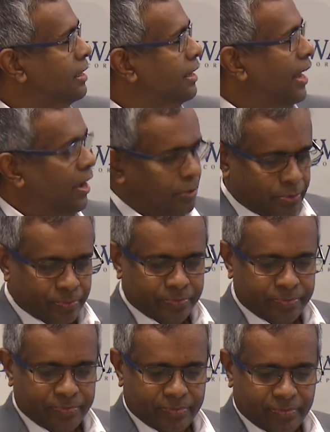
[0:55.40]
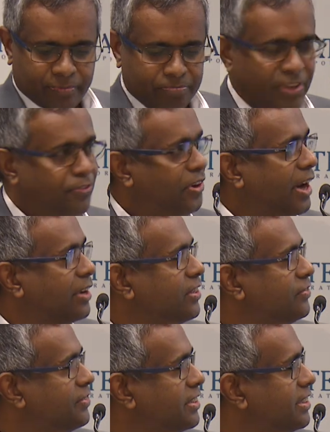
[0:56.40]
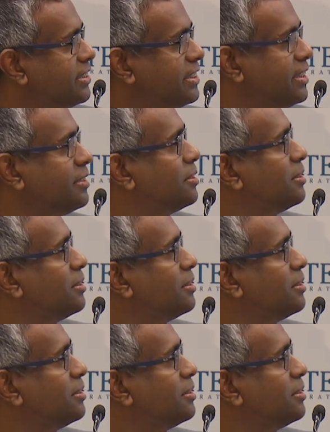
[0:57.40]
Now, before I go further,